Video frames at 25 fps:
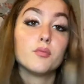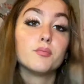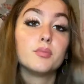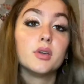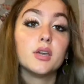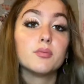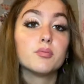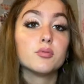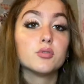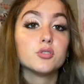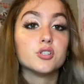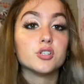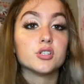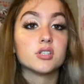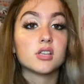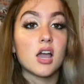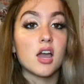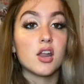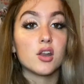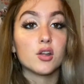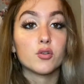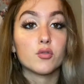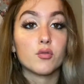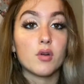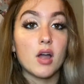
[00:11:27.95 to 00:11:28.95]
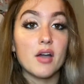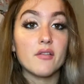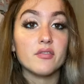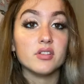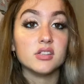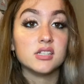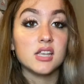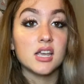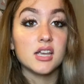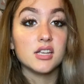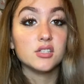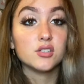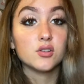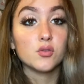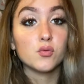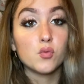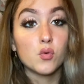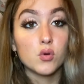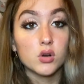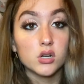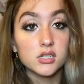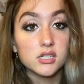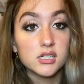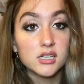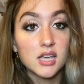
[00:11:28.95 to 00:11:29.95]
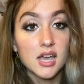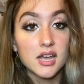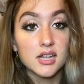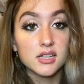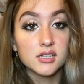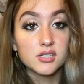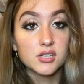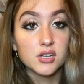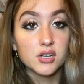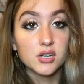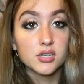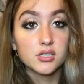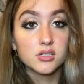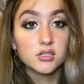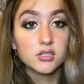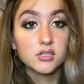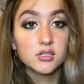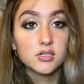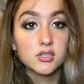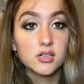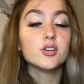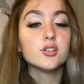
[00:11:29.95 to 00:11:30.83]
People just kind of gravitate towards Cancers.